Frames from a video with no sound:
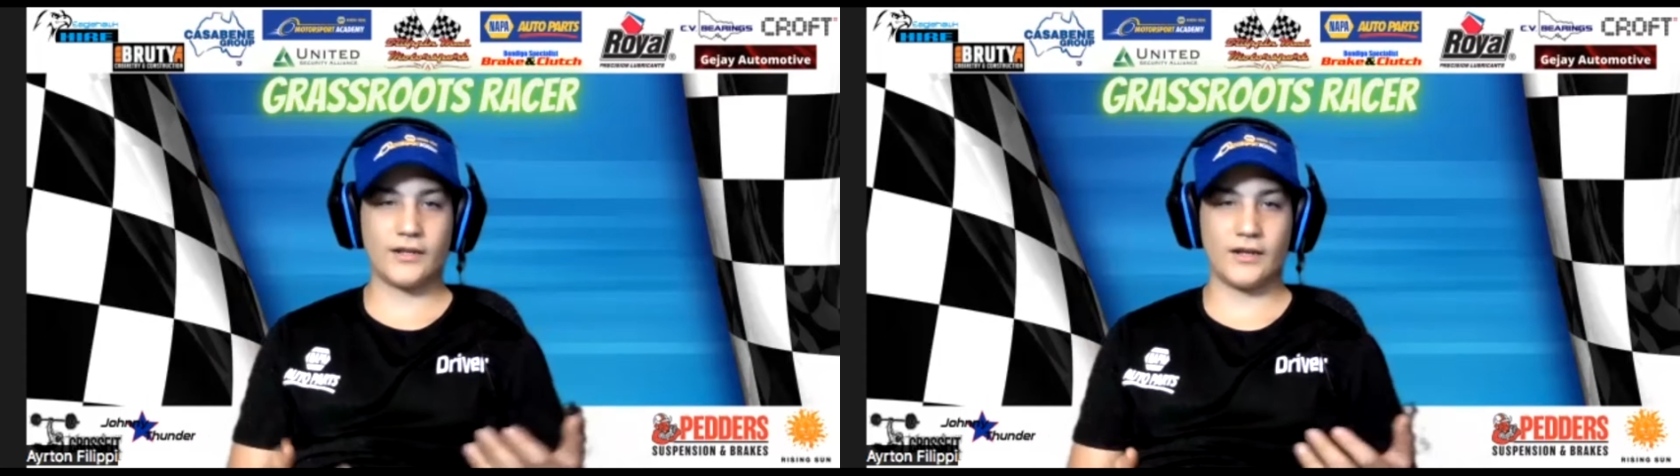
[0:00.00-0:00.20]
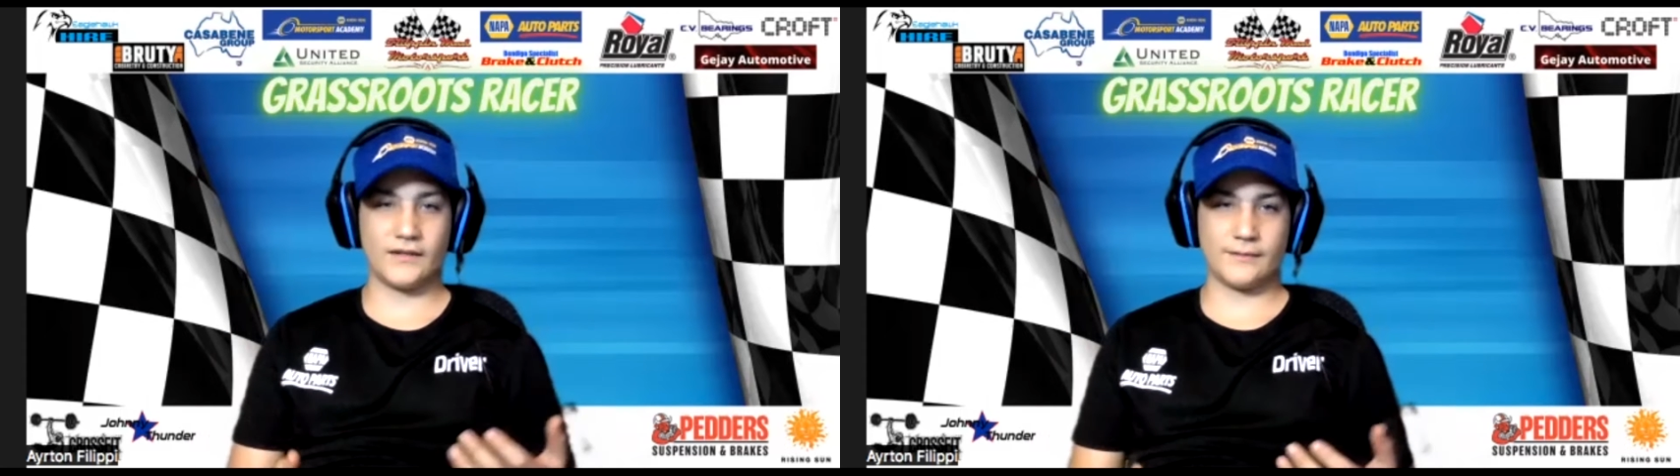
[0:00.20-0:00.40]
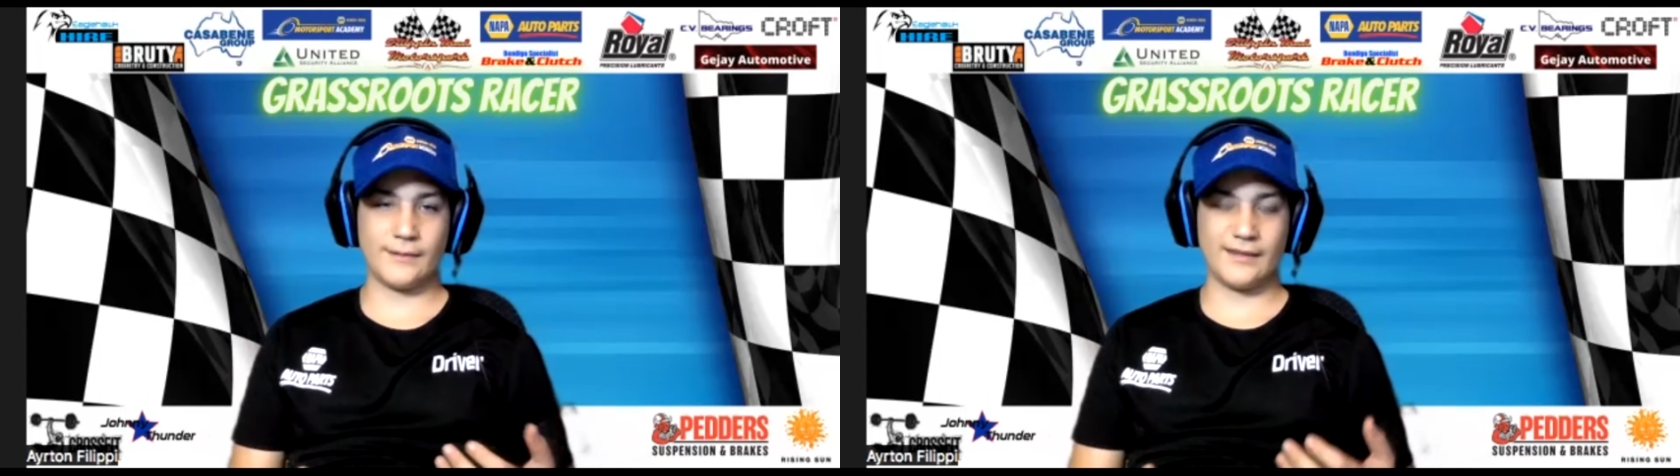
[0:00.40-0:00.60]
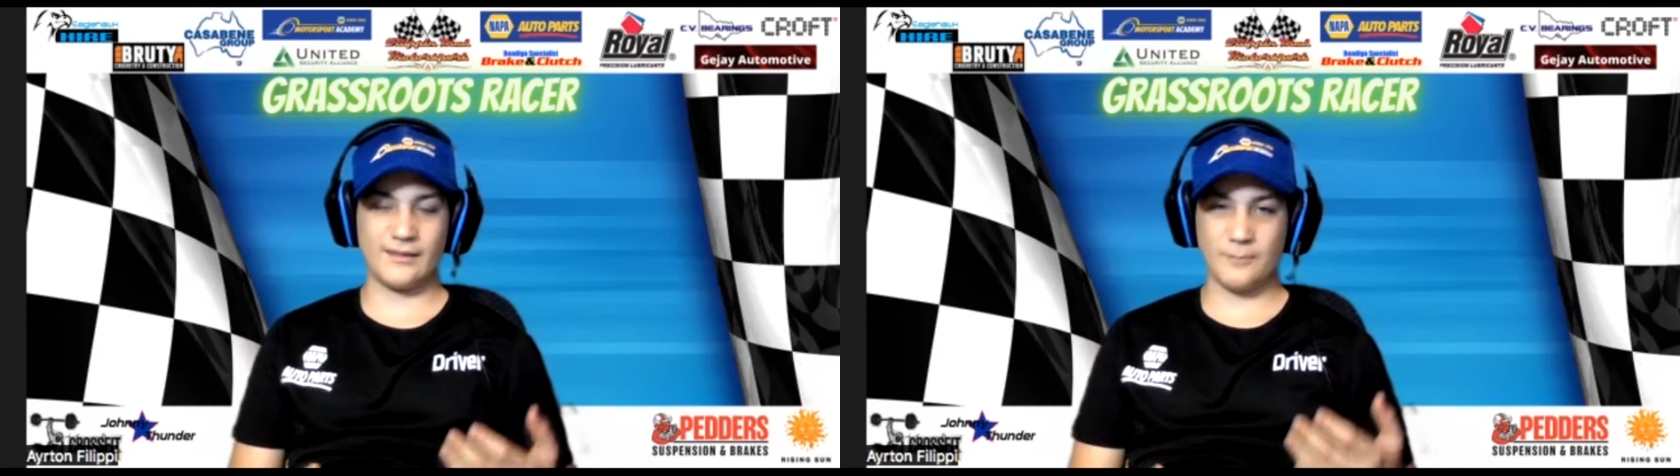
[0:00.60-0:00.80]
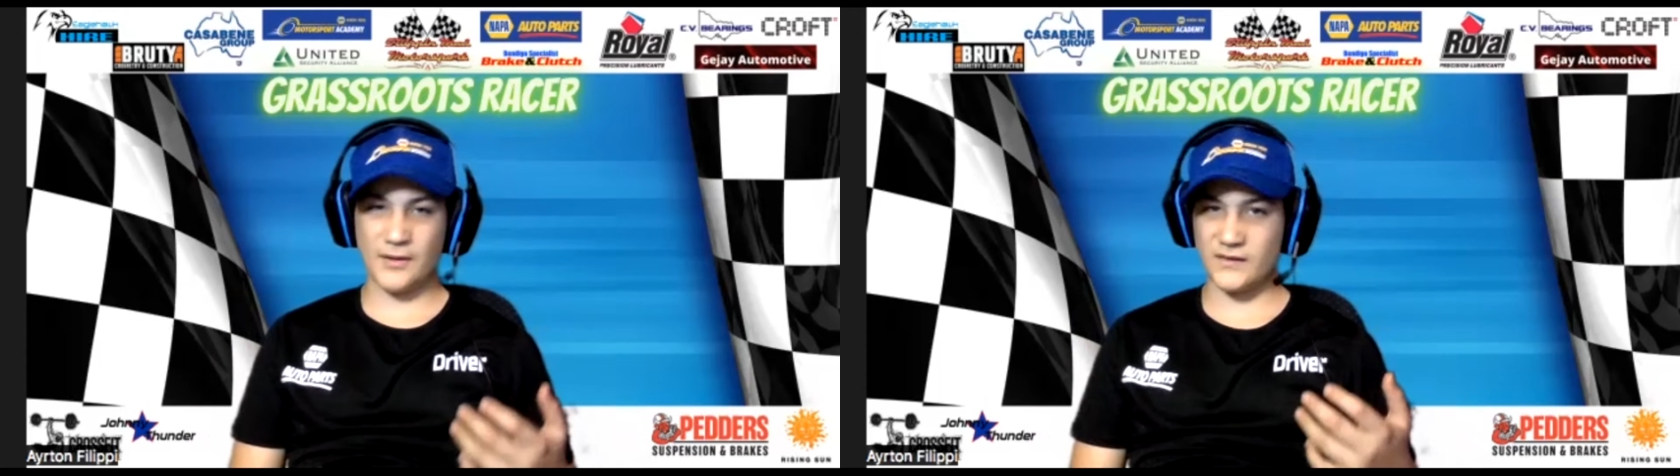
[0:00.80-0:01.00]
cars to make
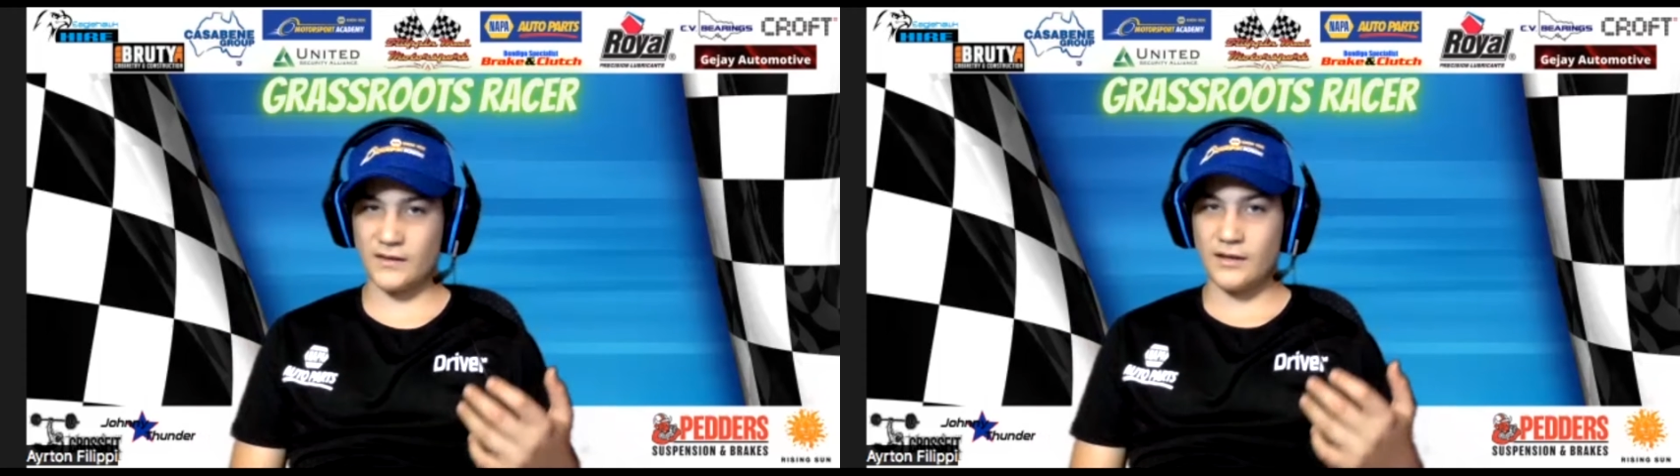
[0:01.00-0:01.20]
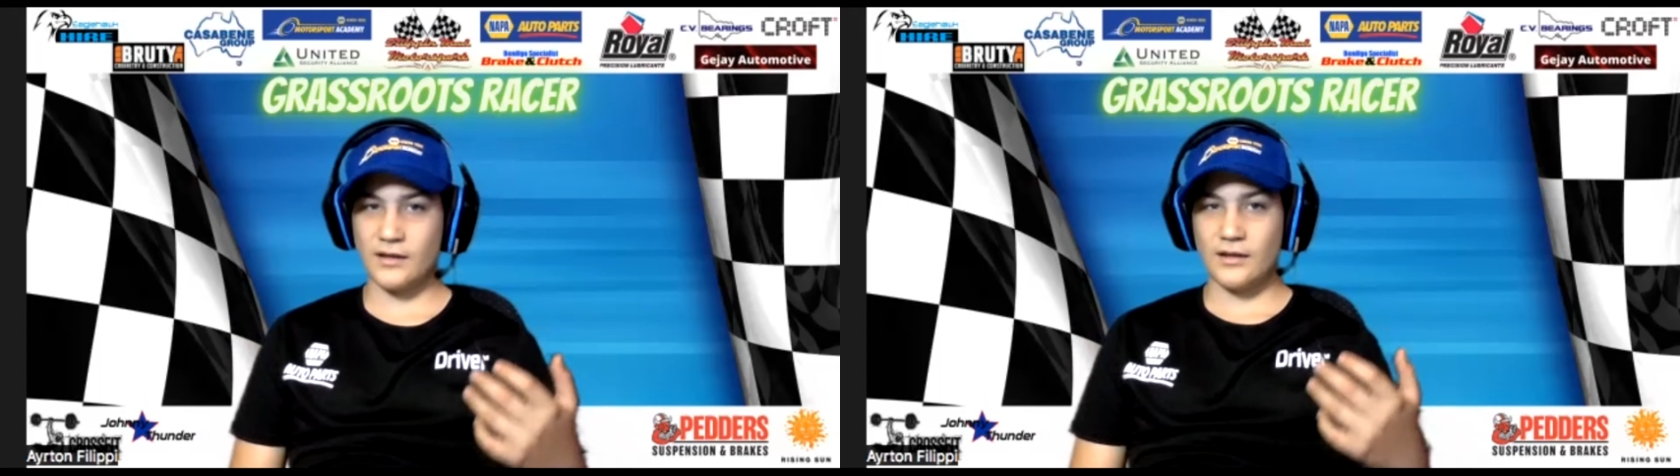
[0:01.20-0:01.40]
the best